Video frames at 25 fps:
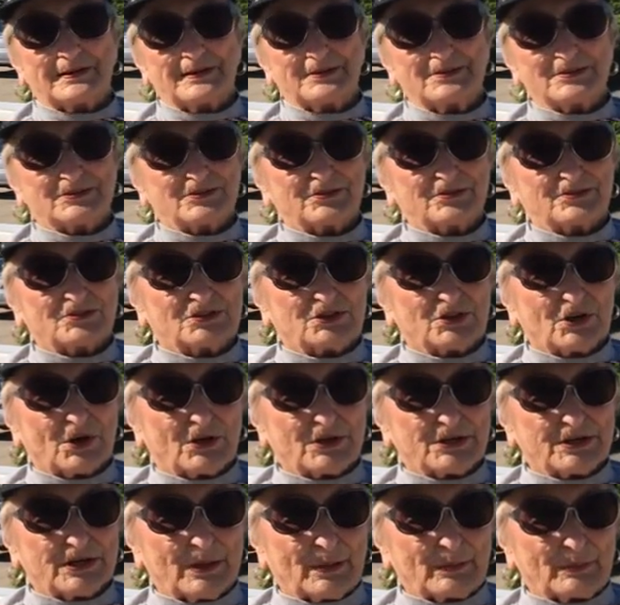Eastern
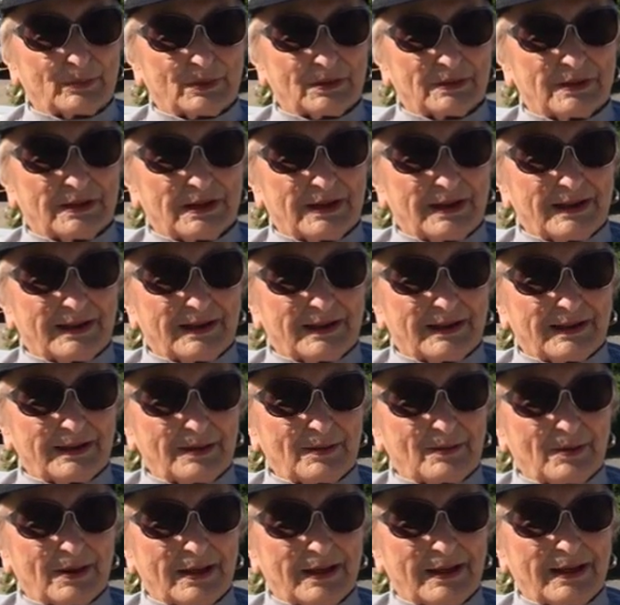Star Temple.
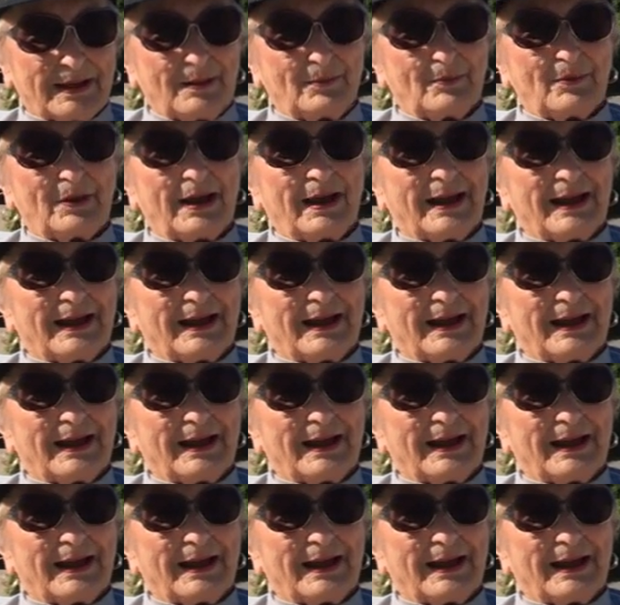And he, he,